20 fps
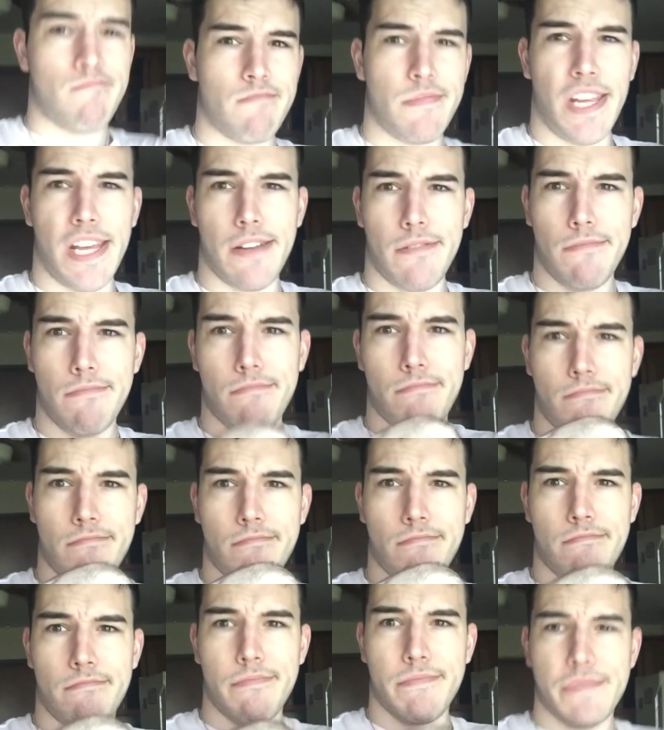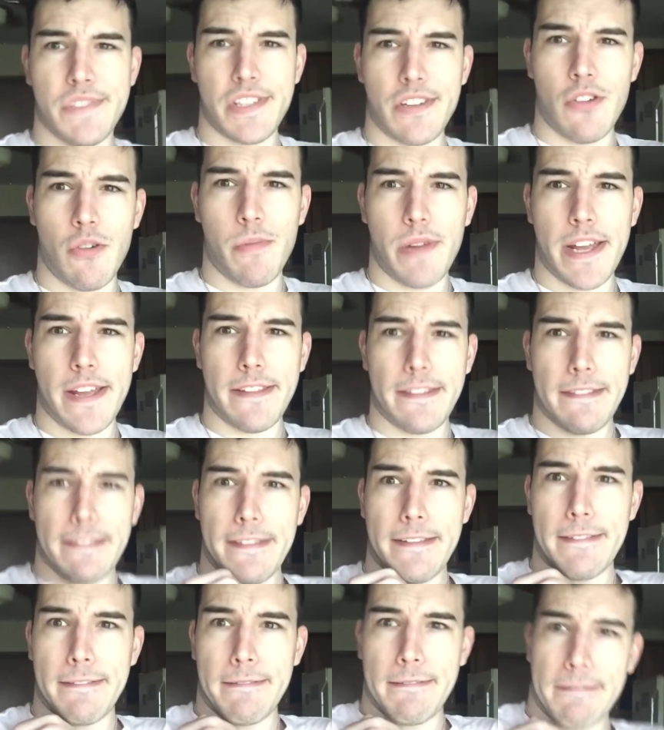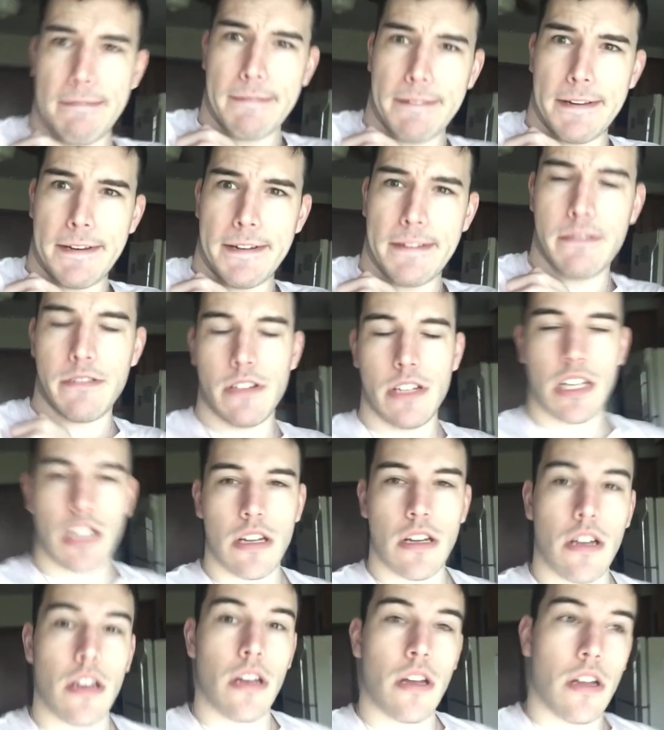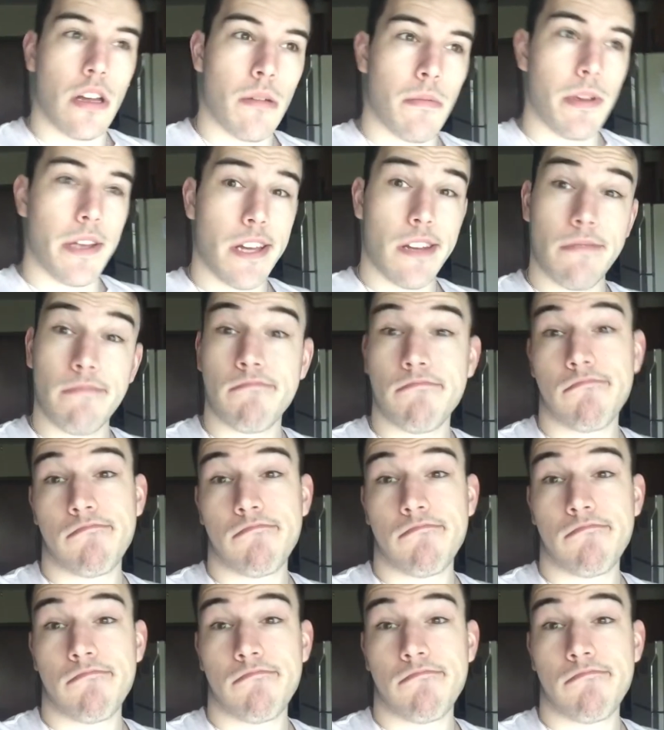Yeah. I'm just gonna hold my hand like this. am my hand. Yeah.